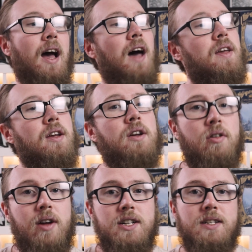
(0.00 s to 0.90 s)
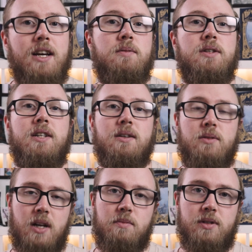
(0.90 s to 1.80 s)
And then crit just helps you deal
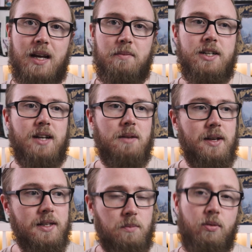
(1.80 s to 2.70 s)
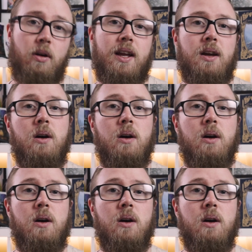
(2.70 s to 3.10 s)
double damage and means the proccing